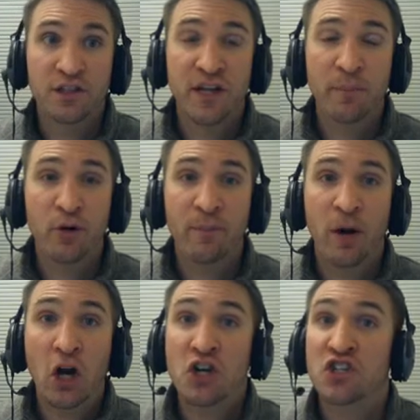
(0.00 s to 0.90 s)
Summary
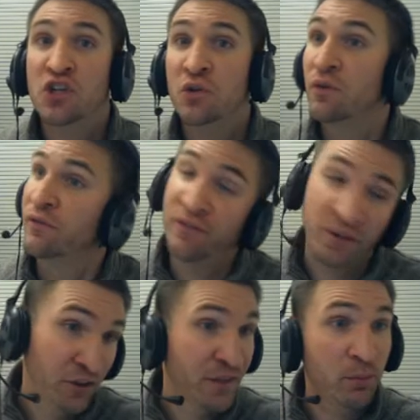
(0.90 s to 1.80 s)
part 2,
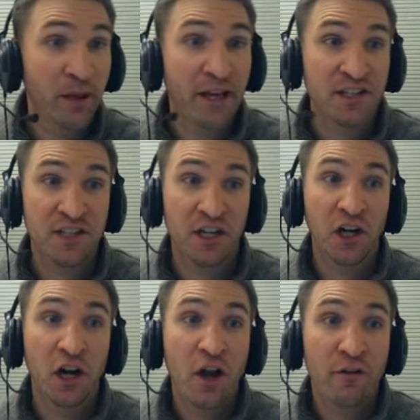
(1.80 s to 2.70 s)
fill in the blanks here.